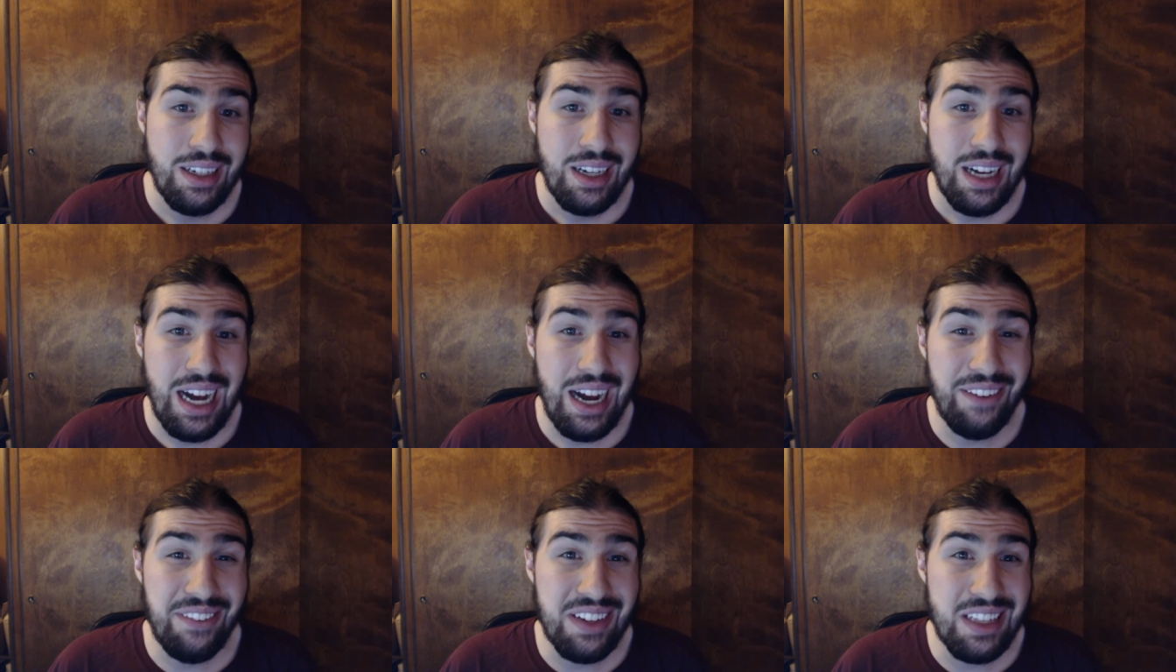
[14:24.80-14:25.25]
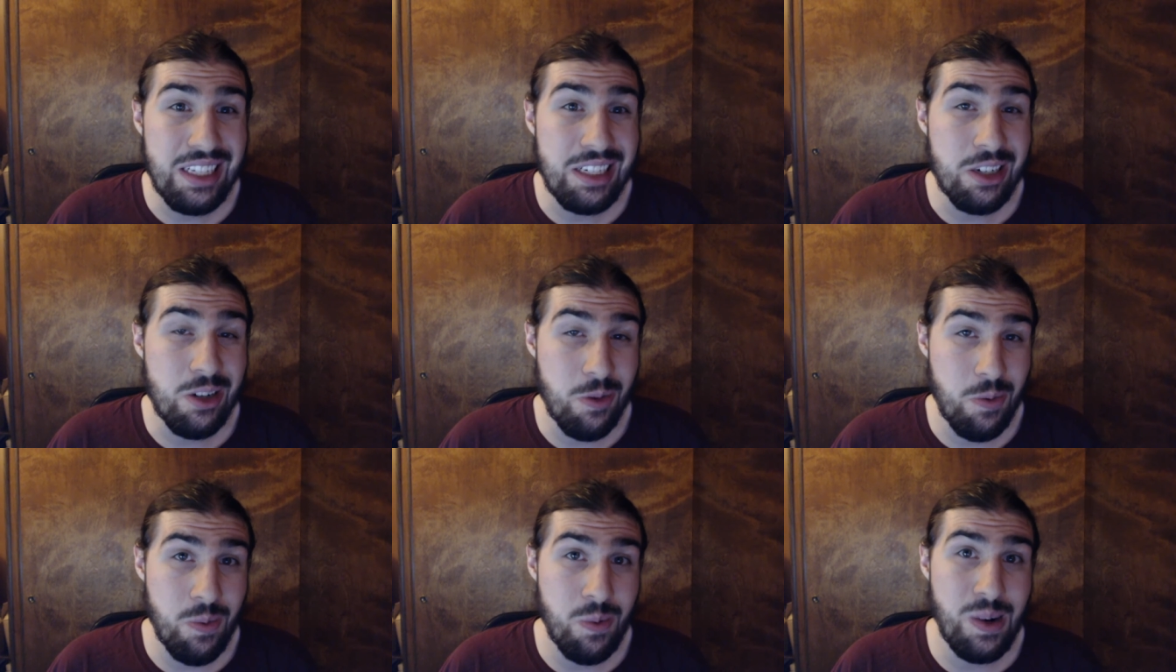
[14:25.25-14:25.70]
I really
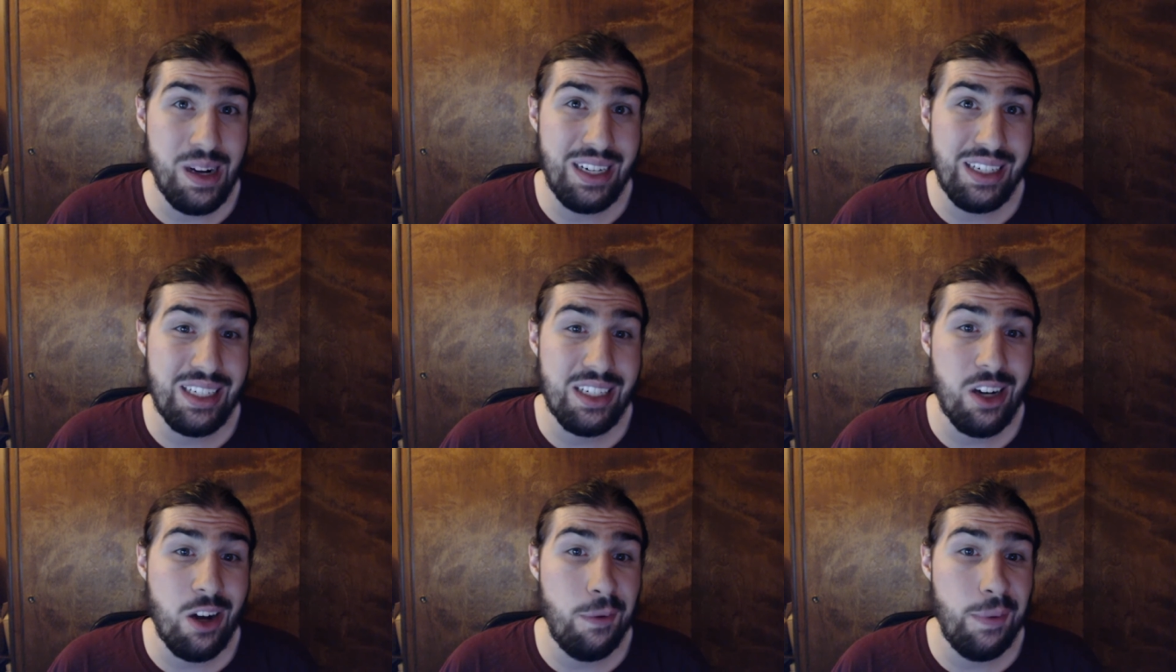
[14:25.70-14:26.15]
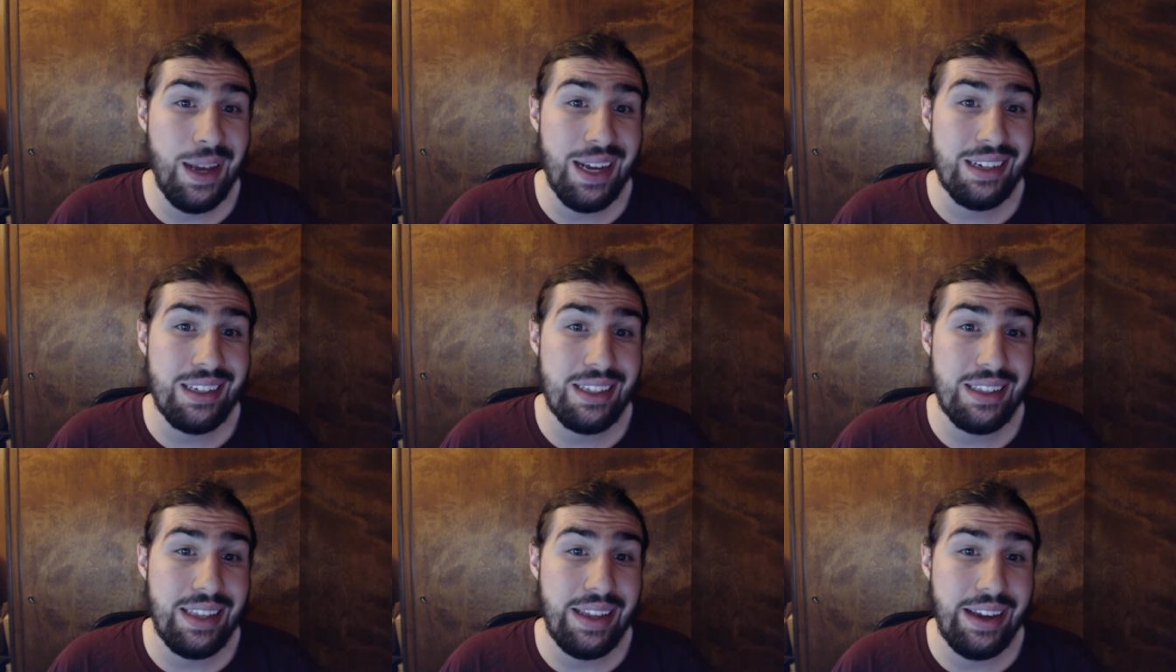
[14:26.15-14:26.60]
don't want to go back
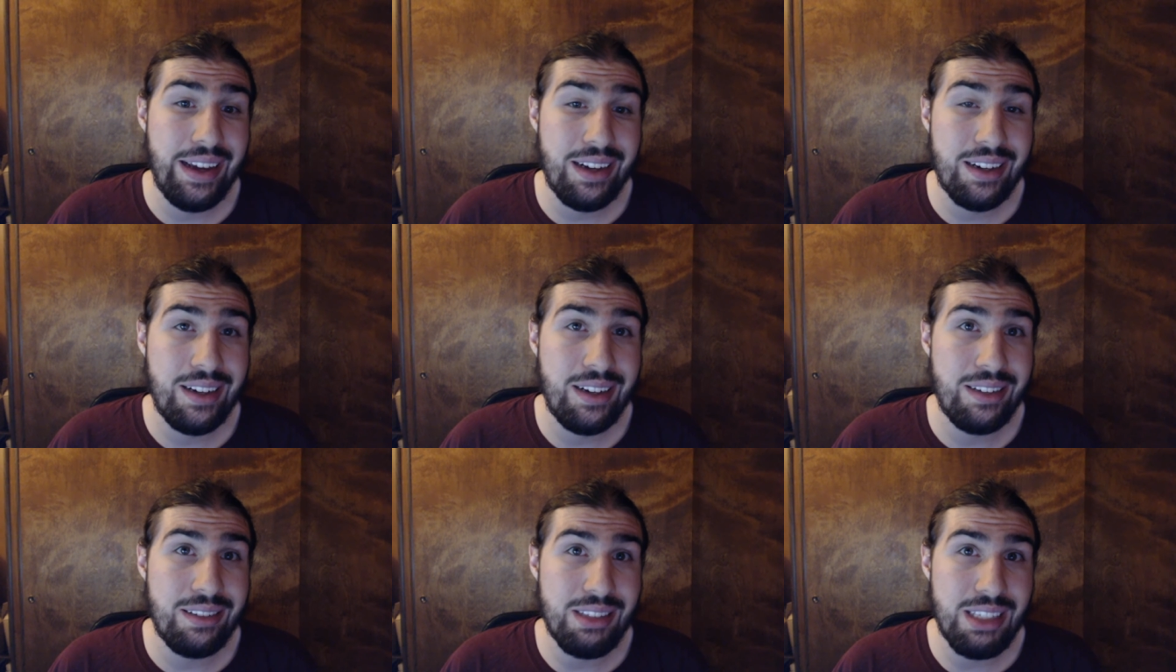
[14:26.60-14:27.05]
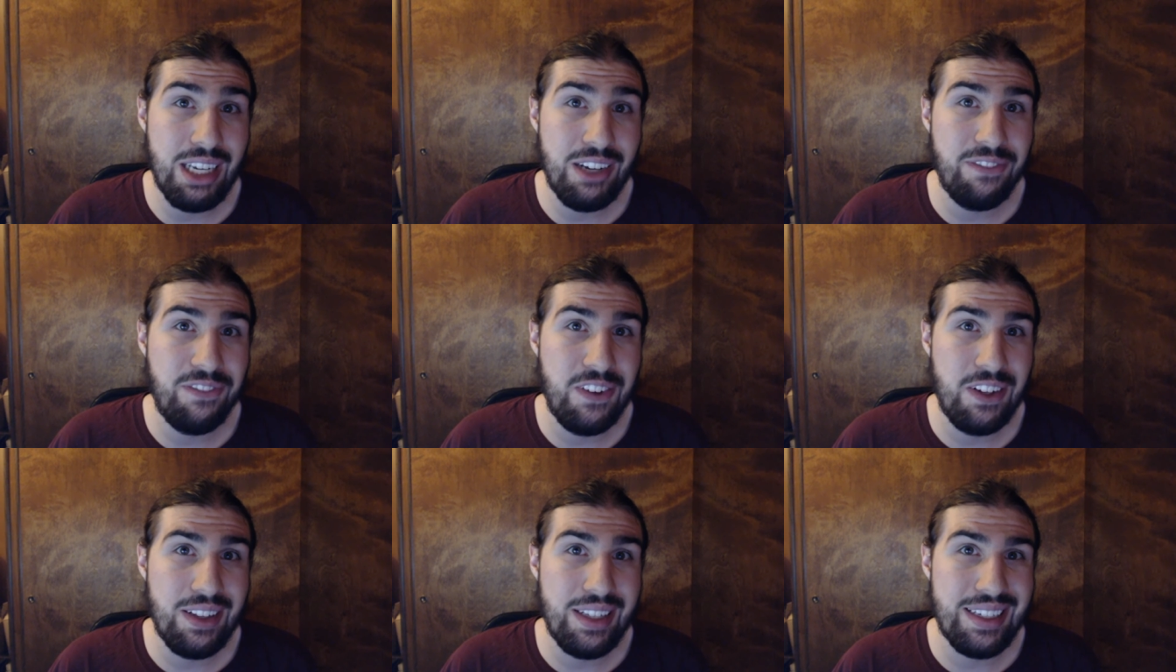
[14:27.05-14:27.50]
to that because I
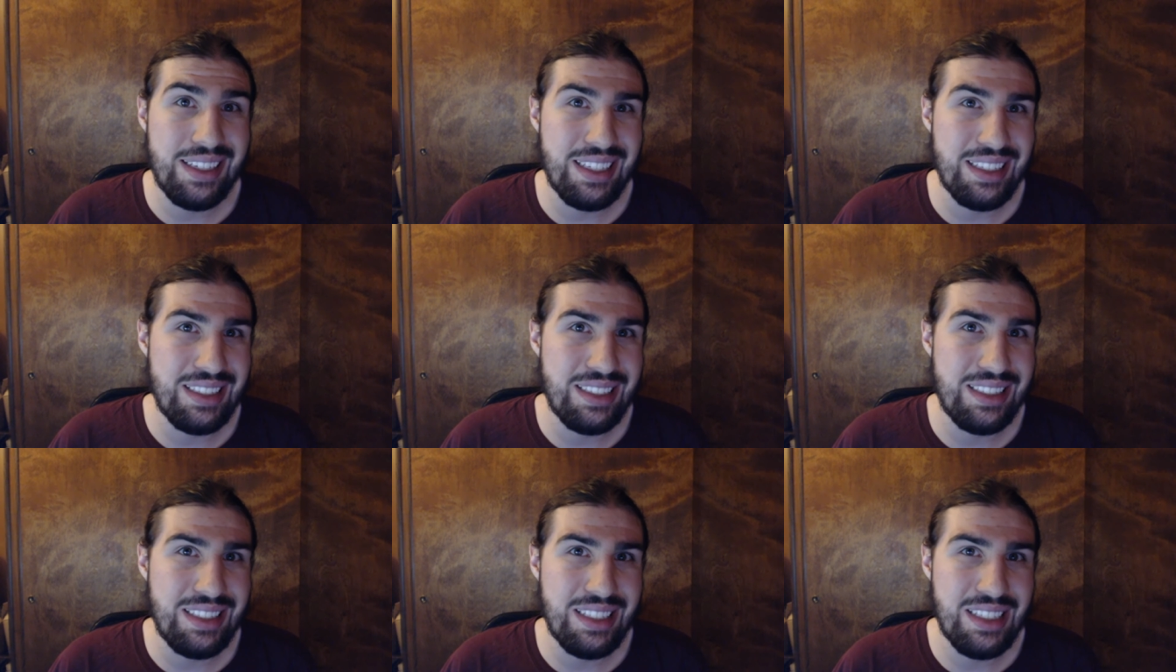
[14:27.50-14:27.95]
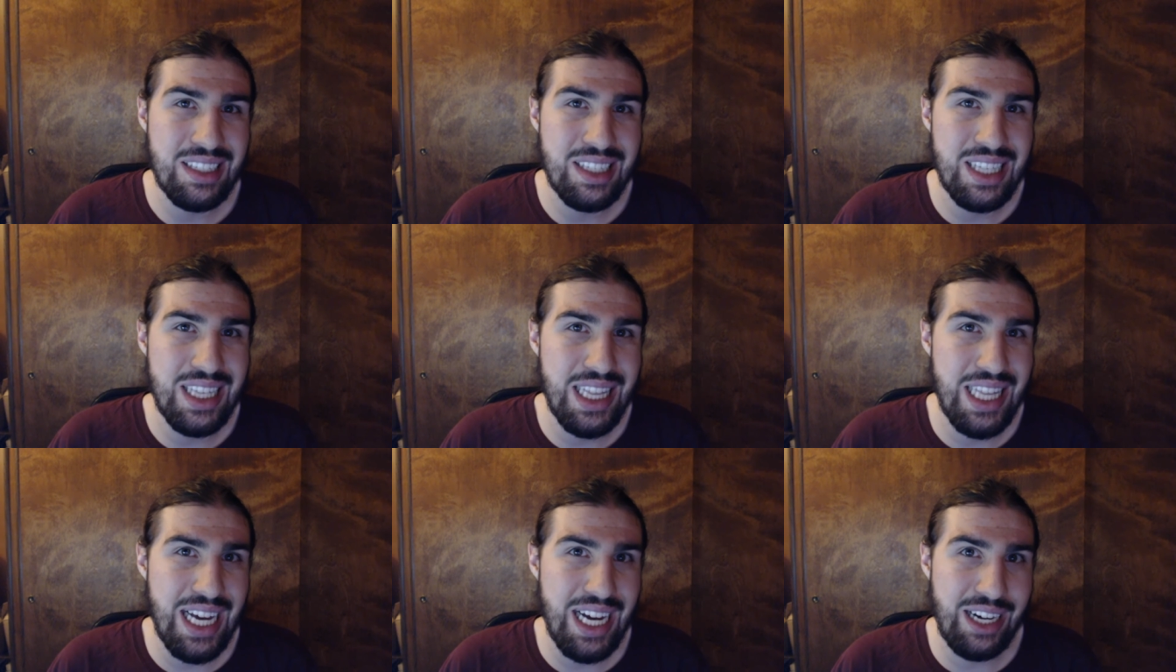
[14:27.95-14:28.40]
feel like it's just
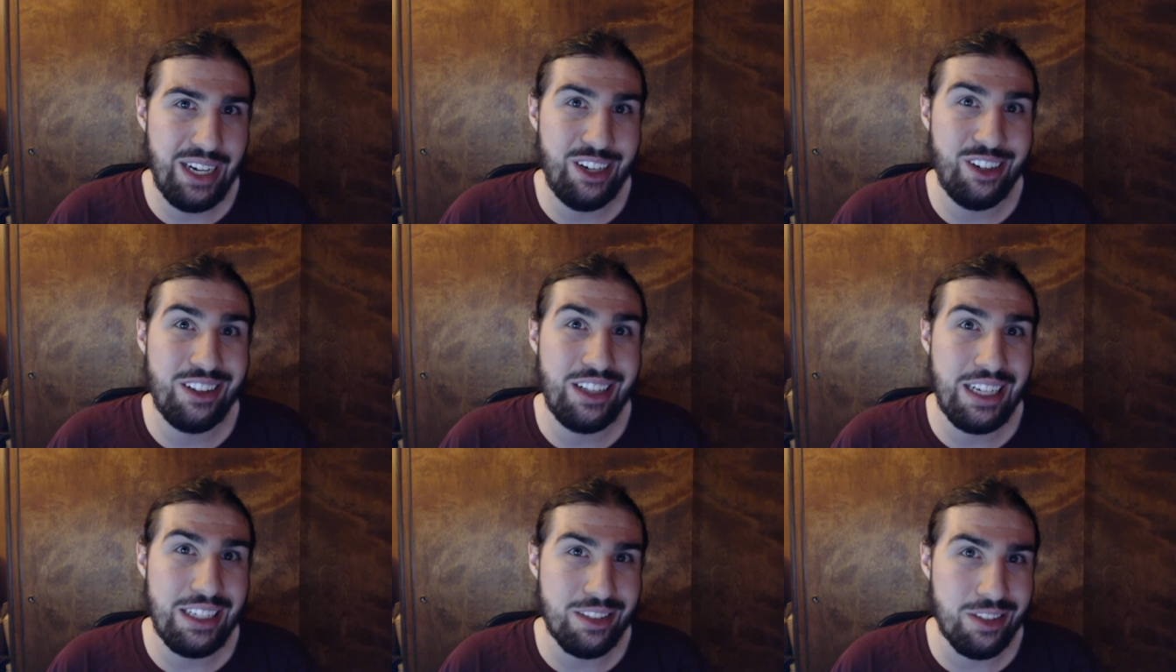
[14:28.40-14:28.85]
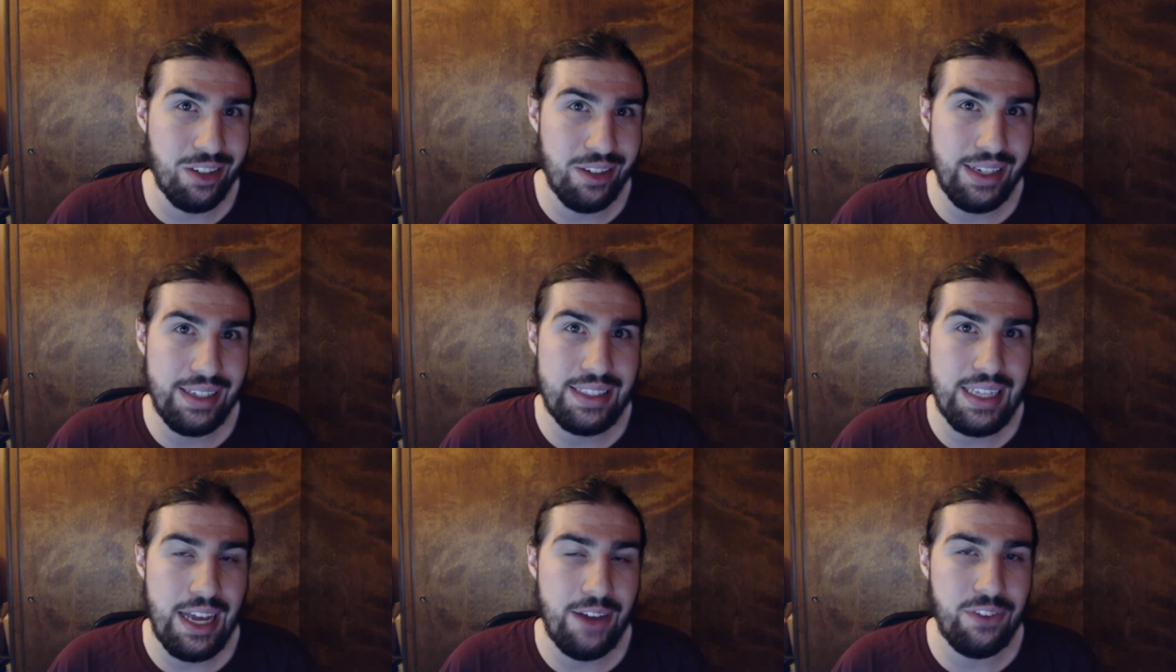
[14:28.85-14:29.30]
not nearly as good
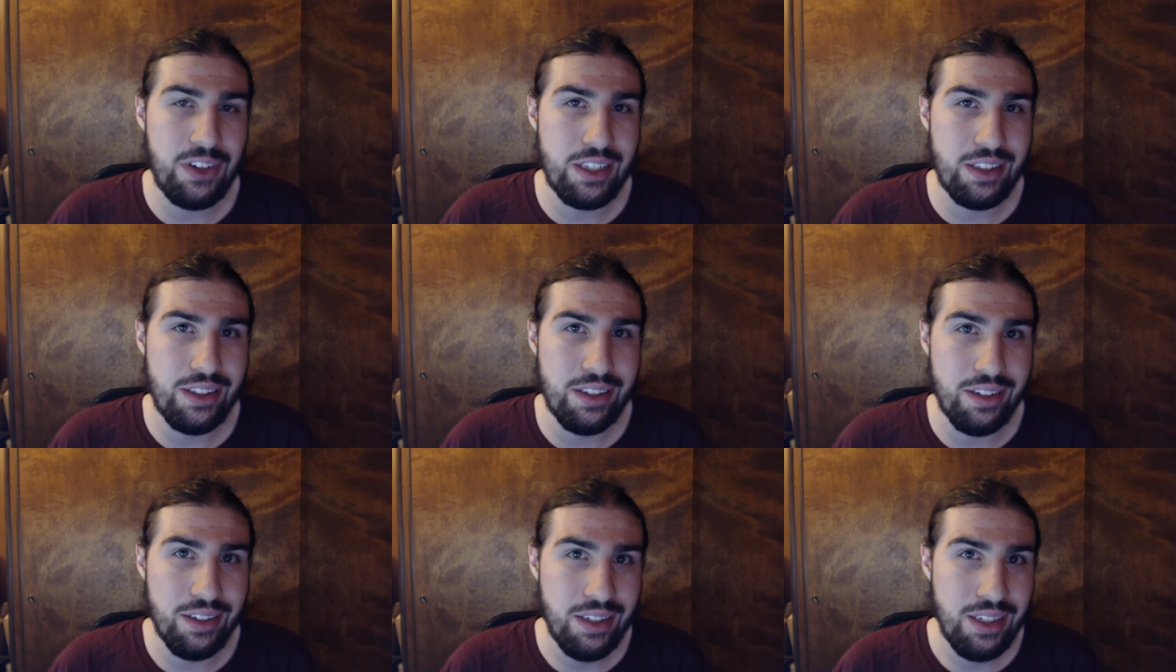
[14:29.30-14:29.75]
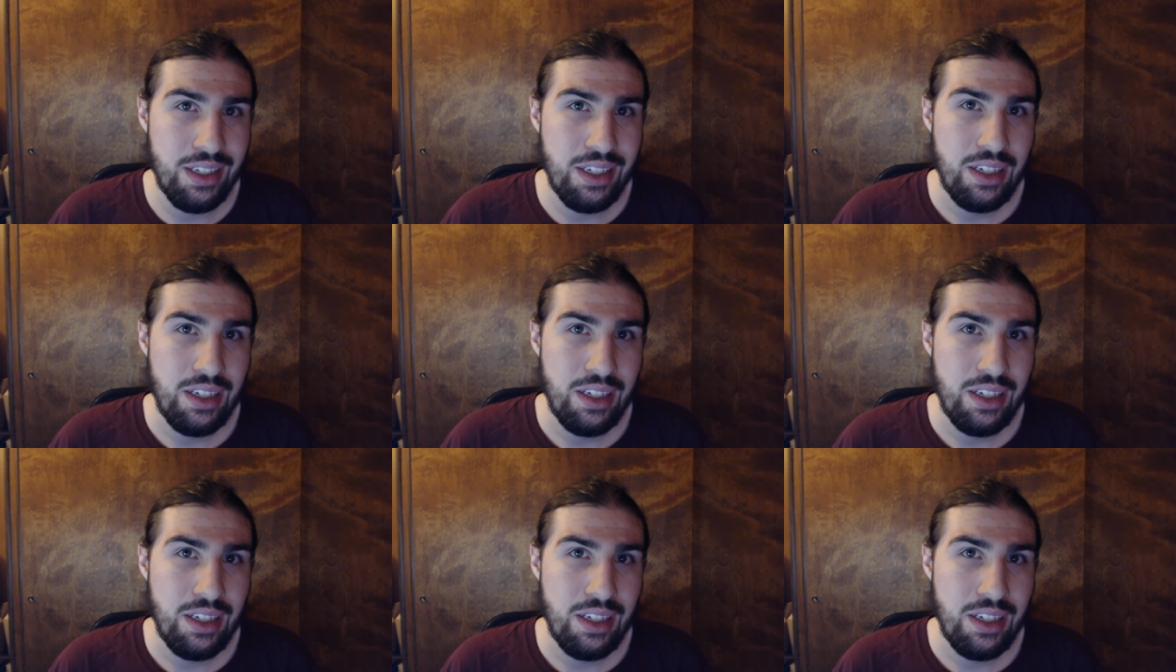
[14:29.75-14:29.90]
as having the,